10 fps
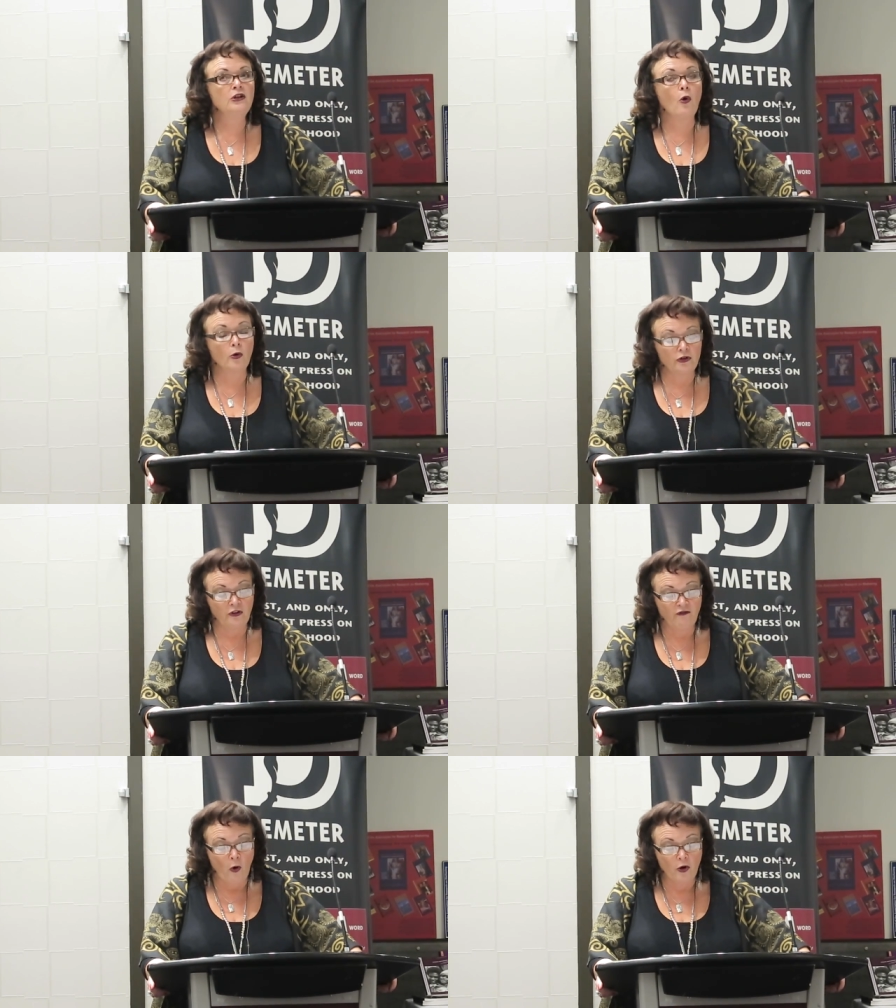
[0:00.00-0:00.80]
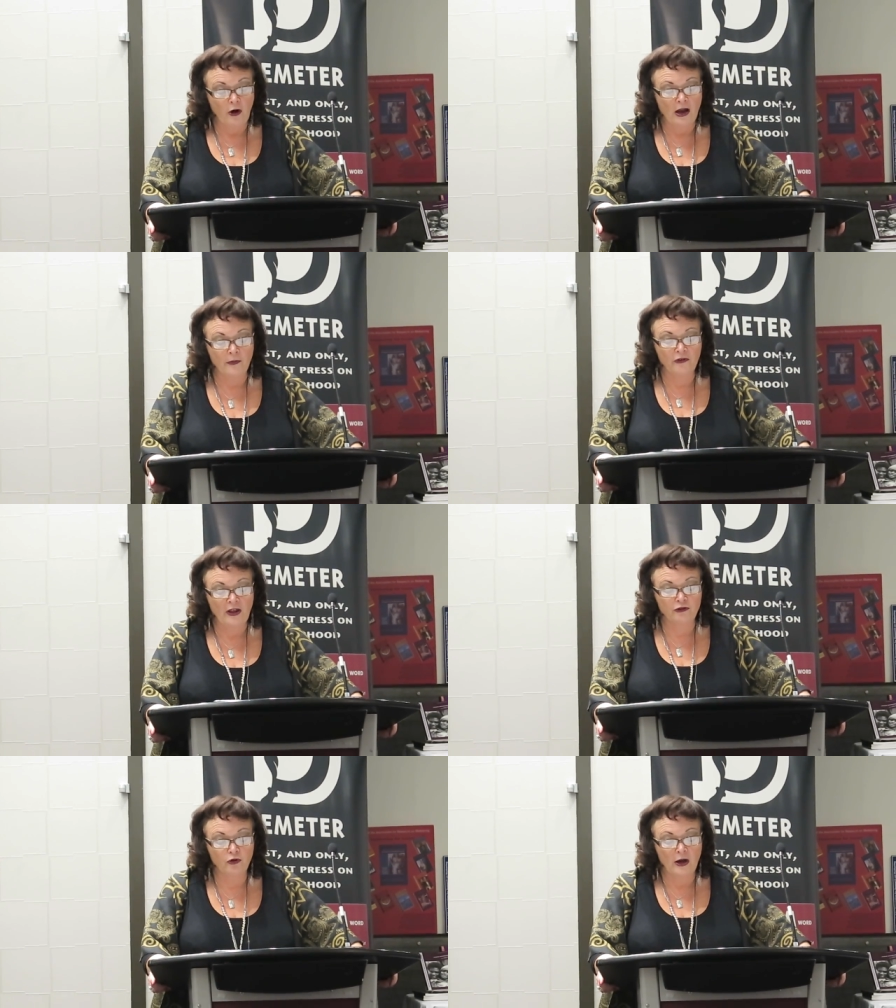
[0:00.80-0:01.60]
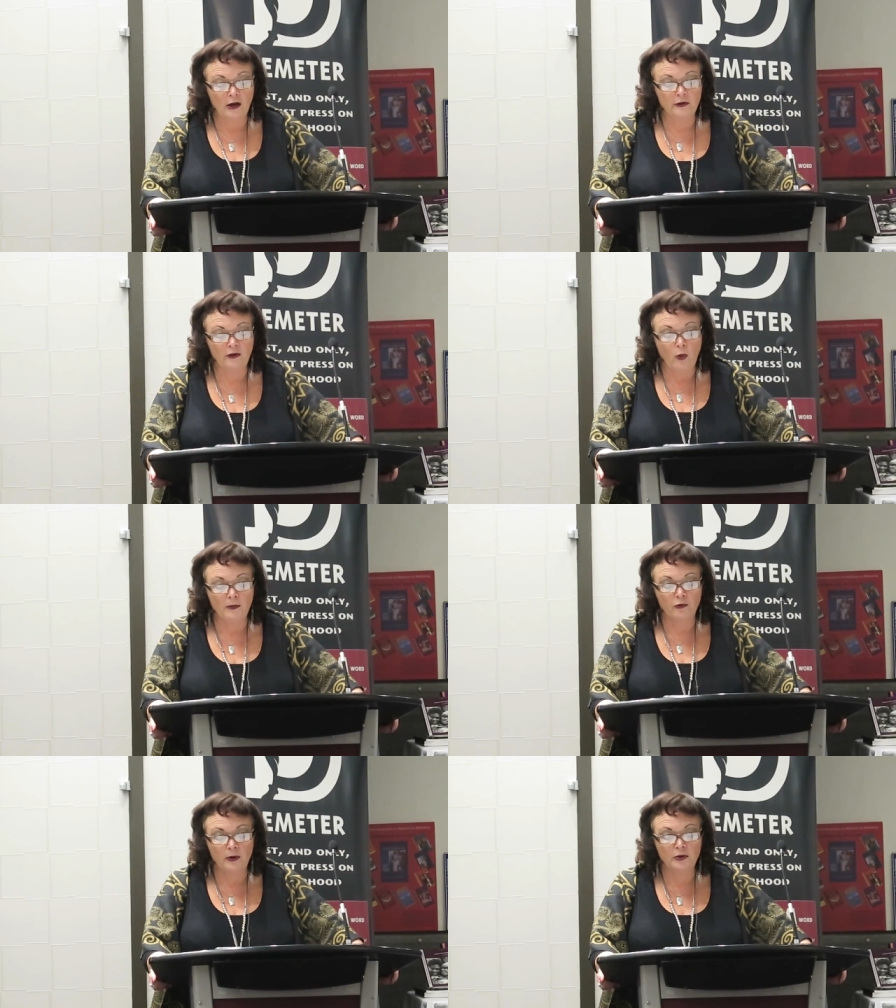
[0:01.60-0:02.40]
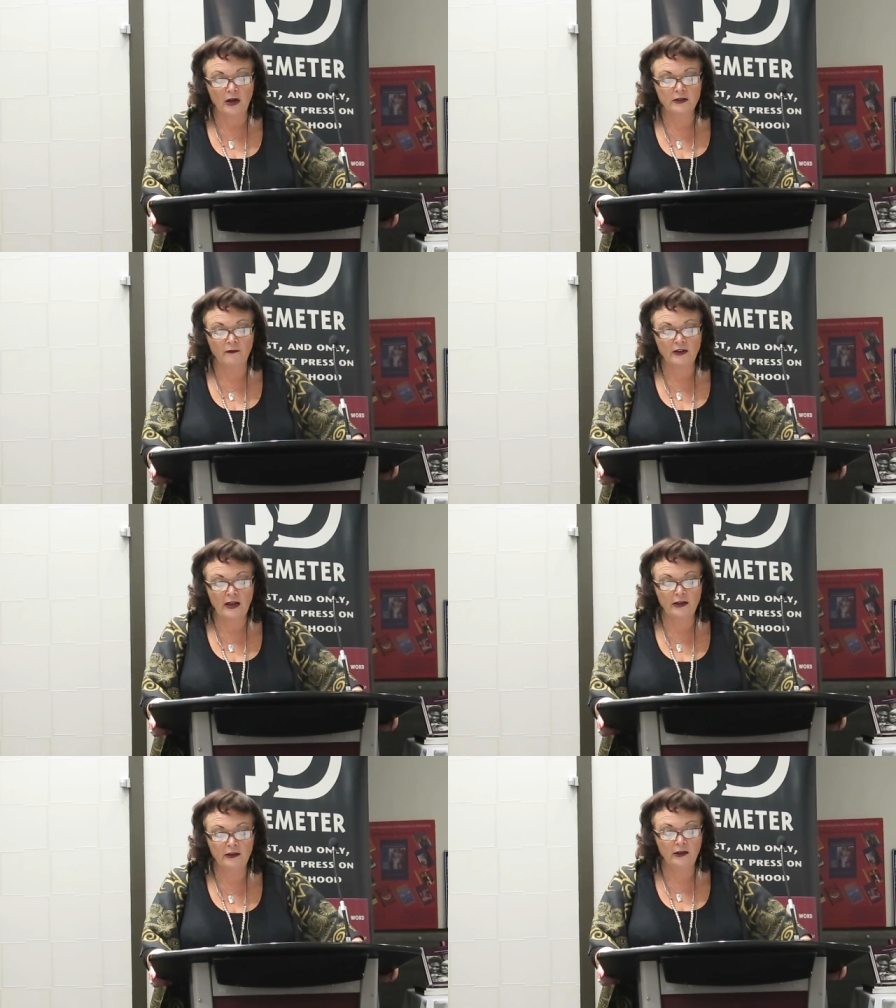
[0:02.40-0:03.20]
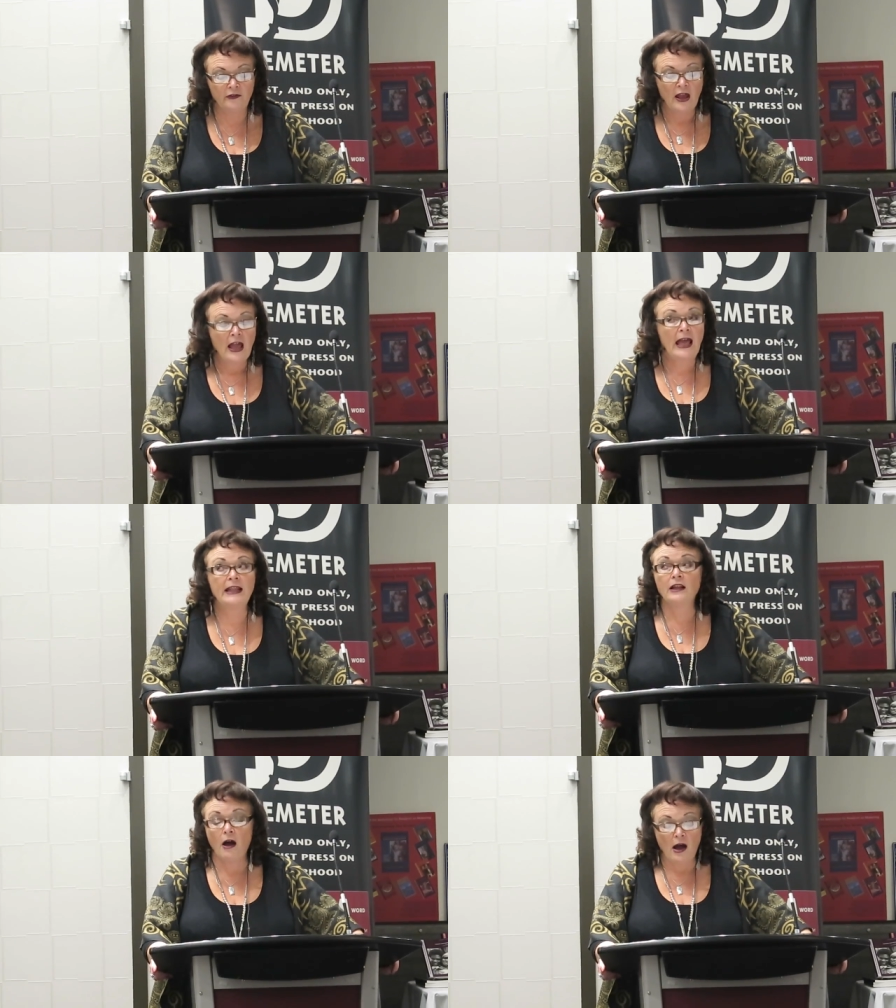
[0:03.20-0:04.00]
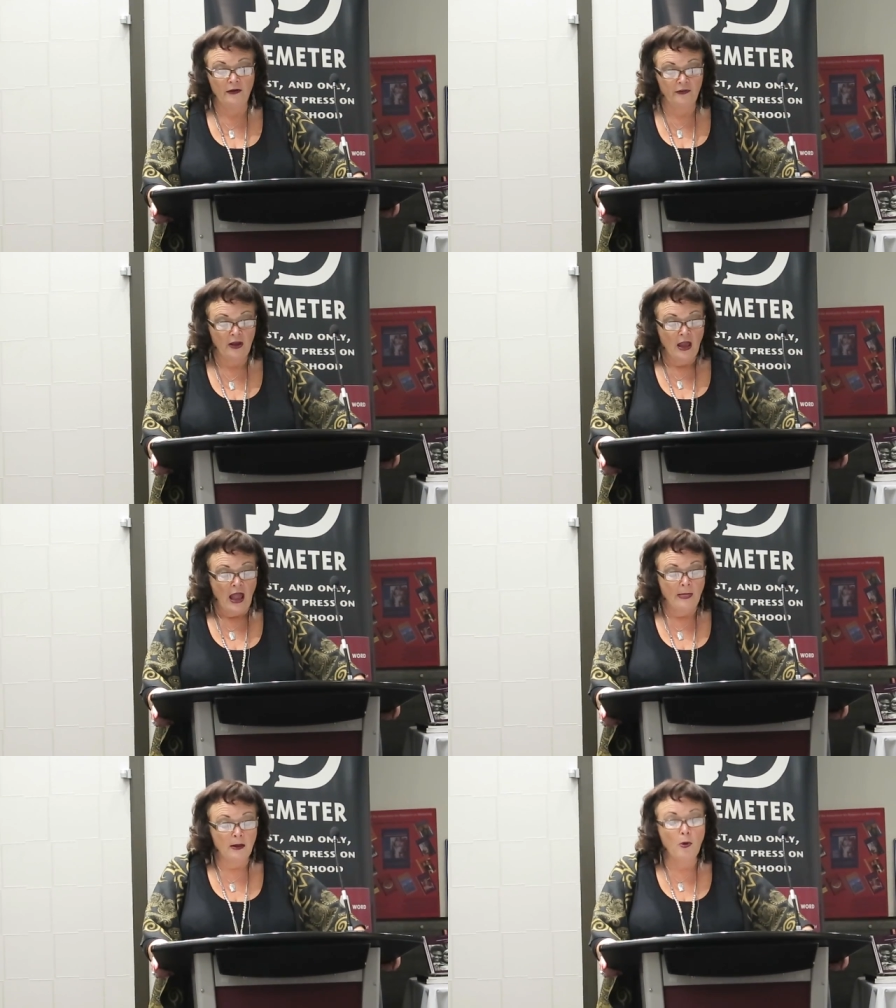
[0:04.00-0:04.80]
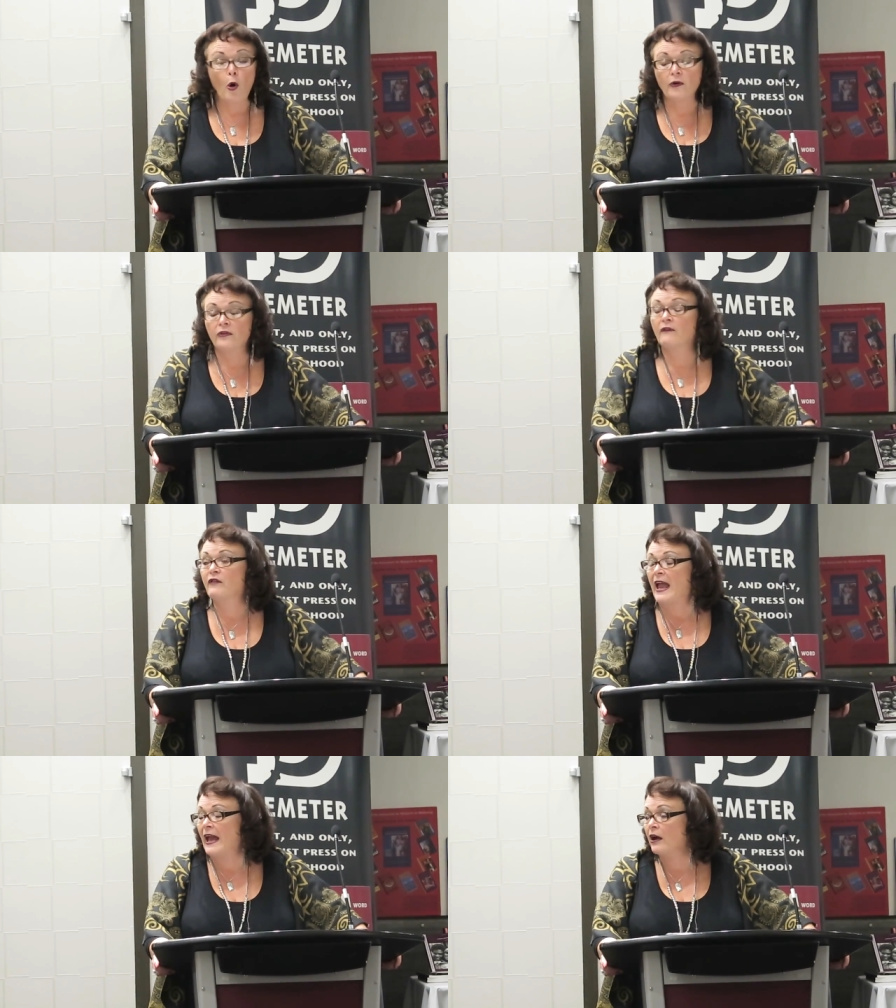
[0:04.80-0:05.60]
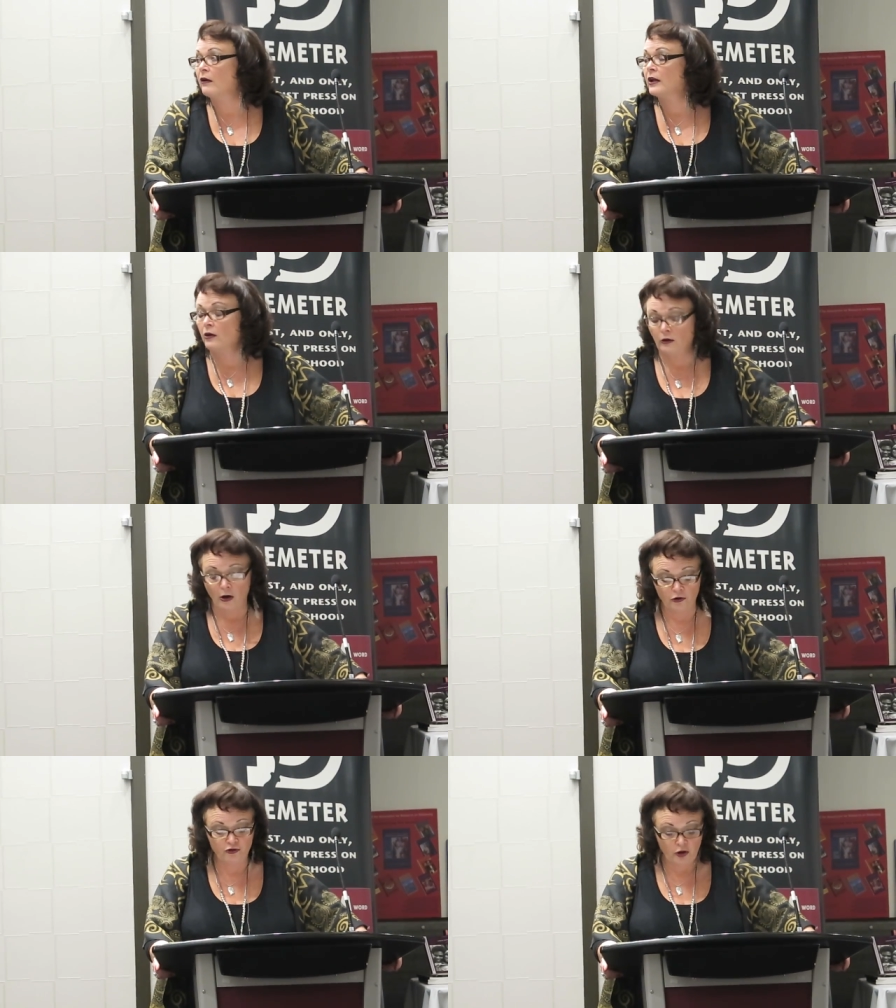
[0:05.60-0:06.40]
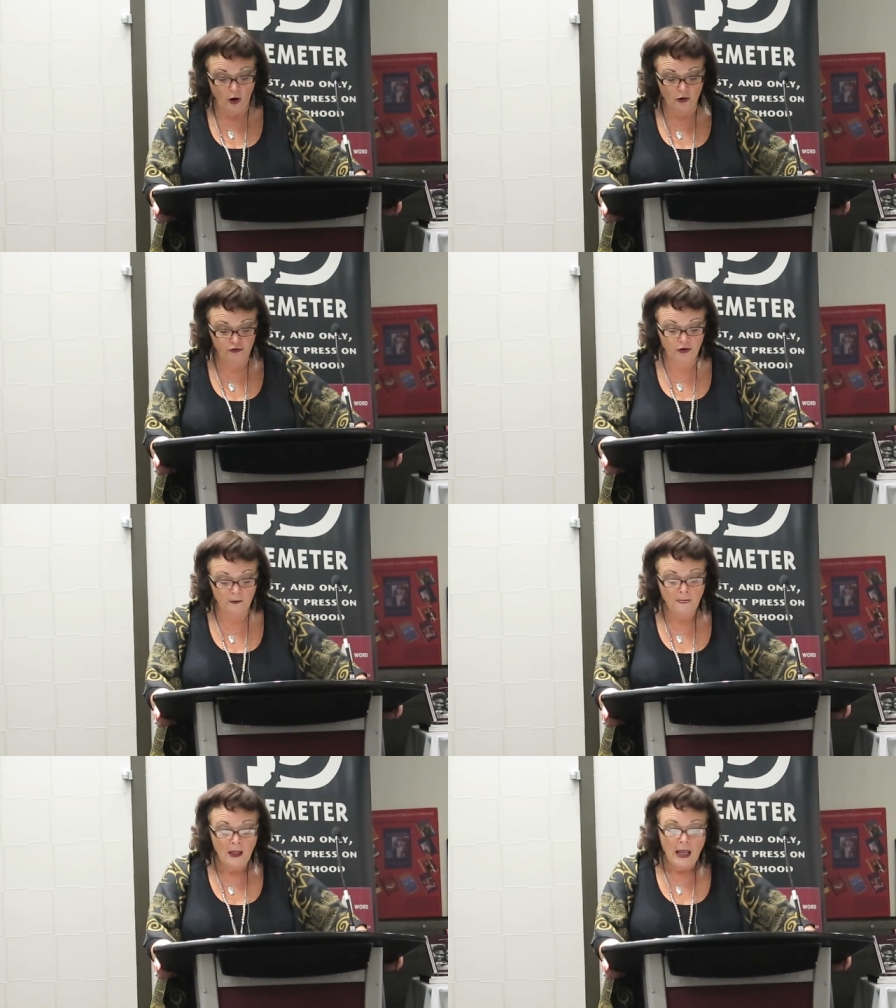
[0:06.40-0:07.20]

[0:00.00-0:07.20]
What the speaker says: in order to foreground the centrality of women's reproductive identities and lives and the importance of care in our larger culture.